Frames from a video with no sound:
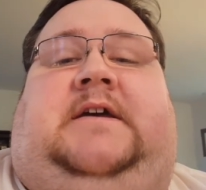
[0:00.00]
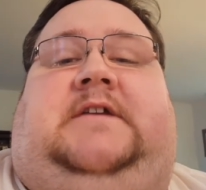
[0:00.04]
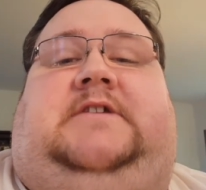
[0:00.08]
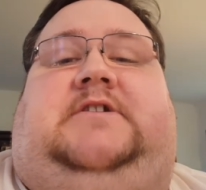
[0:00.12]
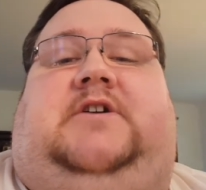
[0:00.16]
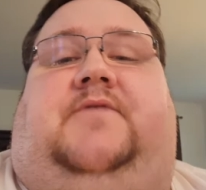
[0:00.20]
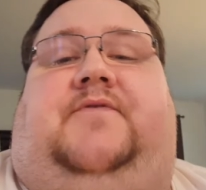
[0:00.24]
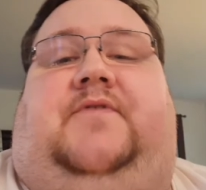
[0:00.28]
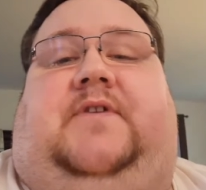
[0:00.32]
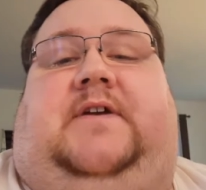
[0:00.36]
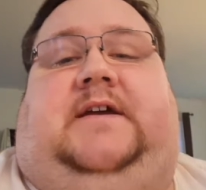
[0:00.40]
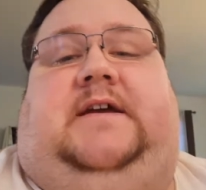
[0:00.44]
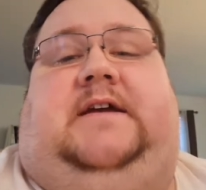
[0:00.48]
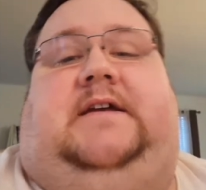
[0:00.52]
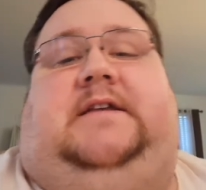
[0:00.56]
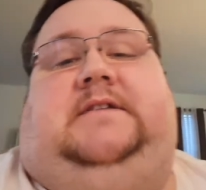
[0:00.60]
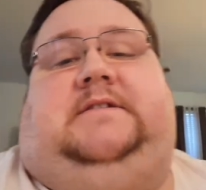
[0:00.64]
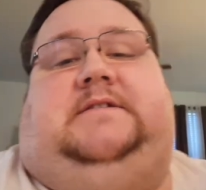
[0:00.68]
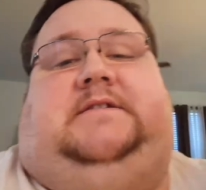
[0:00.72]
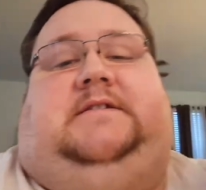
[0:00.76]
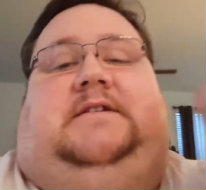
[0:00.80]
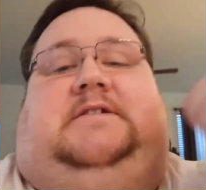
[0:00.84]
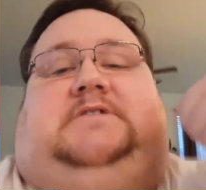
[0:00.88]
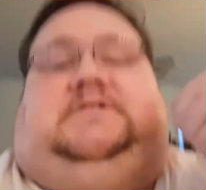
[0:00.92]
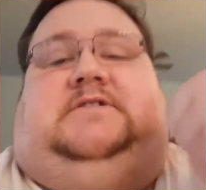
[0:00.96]
Don't forget
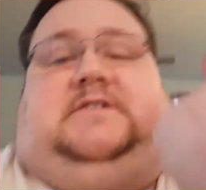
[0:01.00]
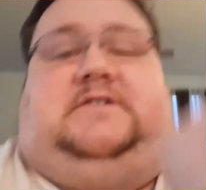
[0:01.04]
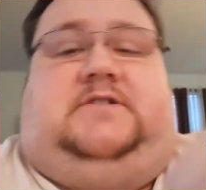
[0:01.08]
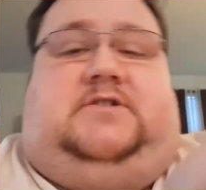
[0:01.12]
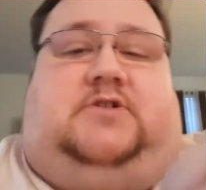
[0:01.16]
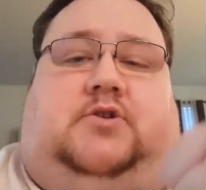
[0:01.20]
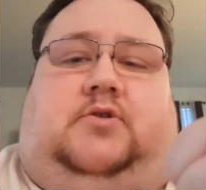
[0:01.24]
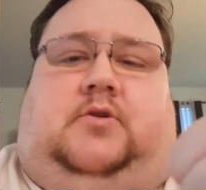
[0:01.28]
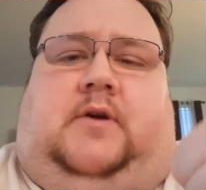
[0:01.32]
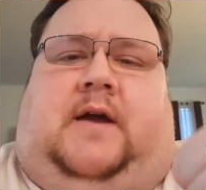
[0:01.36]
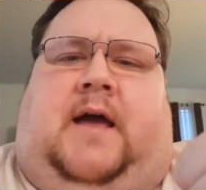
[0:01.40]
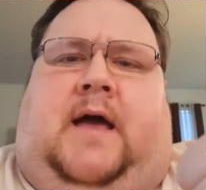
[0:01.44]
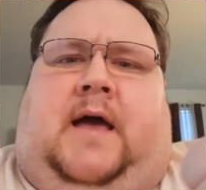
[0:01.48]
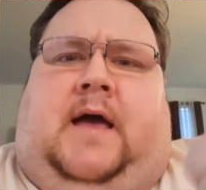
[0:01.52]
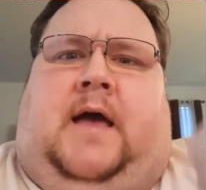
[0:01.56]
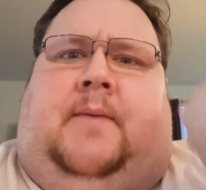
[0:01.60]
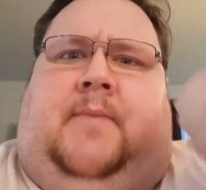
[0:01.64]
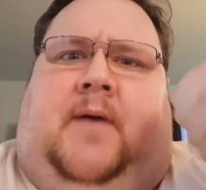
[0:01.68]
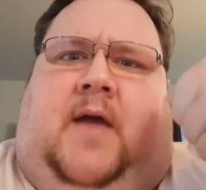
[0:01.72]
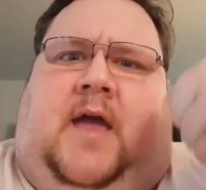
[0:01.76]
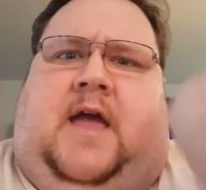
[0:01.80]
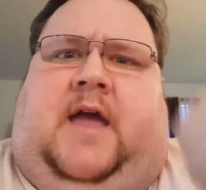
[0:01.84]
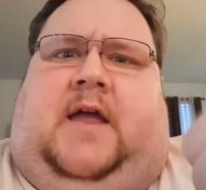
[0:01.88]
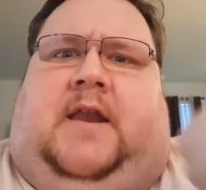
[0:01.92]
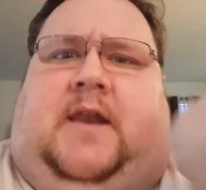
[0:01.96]
to subscribe
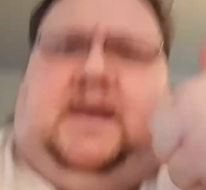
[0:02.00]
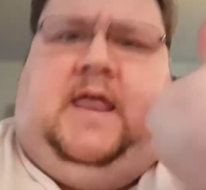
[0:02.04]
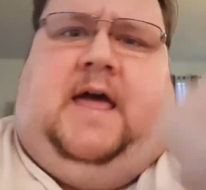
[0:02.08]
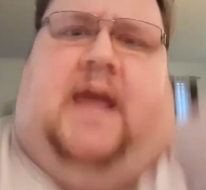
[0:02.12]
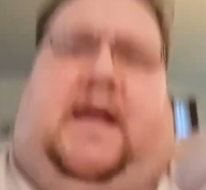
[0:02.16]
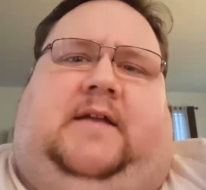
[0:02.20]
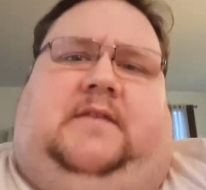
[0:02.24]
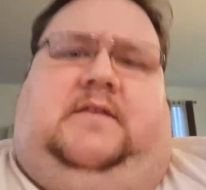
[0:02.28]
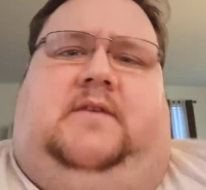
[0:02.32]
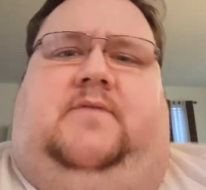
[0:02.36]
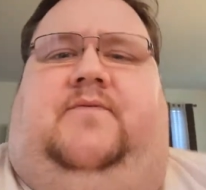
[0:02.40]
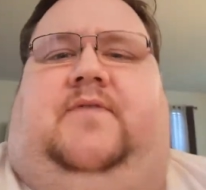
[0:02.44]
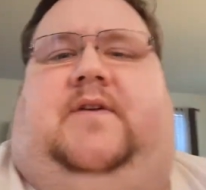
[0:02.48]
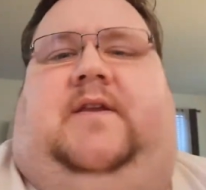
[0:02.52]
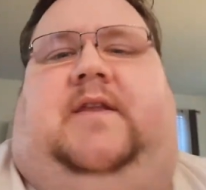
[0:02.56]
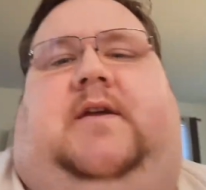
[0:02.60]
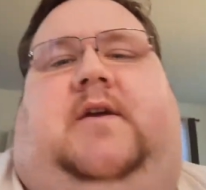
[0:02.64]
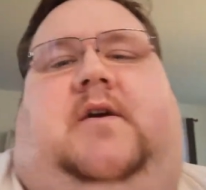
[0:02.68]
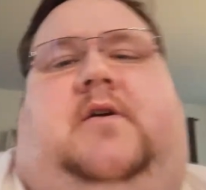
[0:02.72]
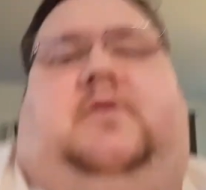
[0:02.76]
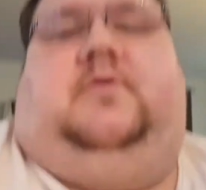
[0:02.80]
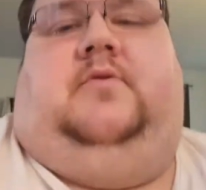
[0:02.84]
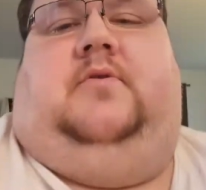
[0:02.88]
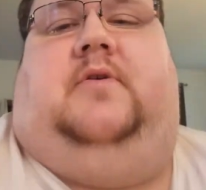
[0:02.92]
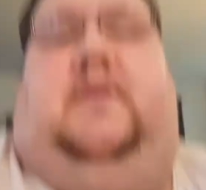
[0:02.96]
and like the
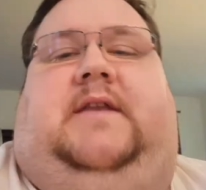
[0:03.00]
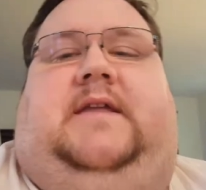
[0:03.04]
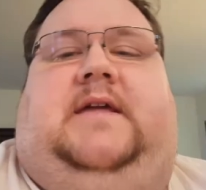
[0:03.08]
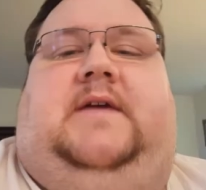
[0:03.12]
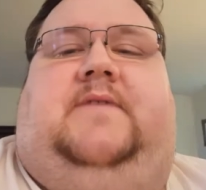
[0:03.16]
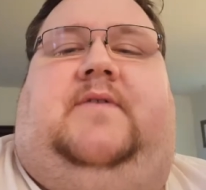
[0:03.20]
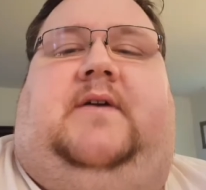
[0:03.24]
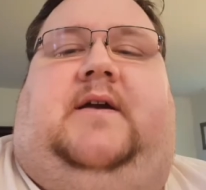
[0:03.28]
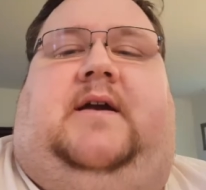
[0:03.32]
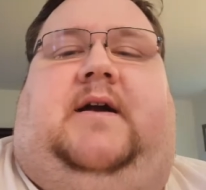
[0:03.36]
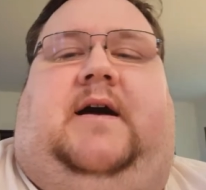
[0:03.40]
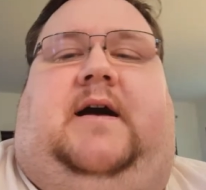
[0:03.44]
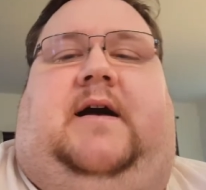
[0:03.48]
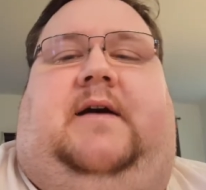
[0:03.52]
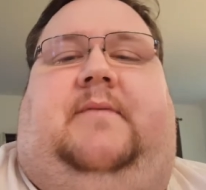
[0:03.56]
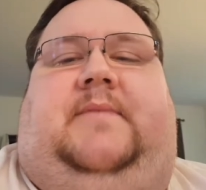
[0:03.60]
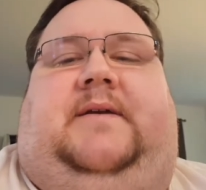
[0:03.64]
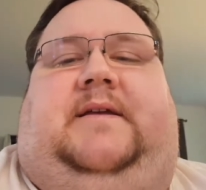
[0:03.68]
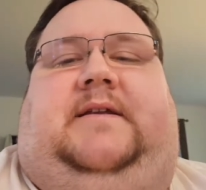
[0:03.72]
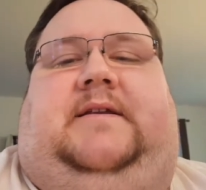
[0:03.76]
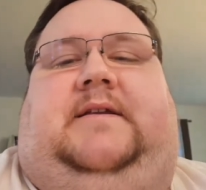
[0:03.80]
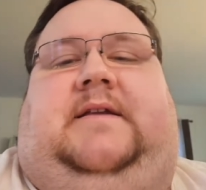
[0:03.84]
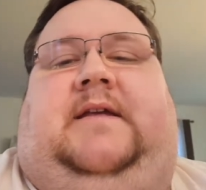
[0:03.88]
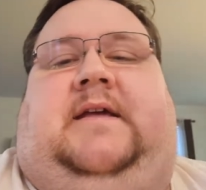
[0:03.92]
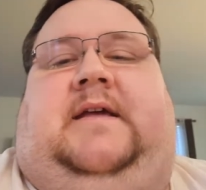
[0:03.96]
video. Leave a
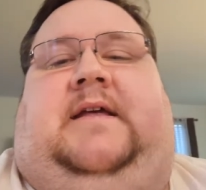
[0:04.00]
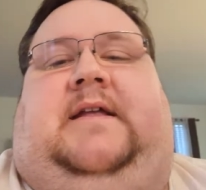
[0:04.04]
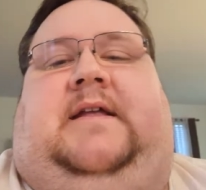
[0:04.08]
comment.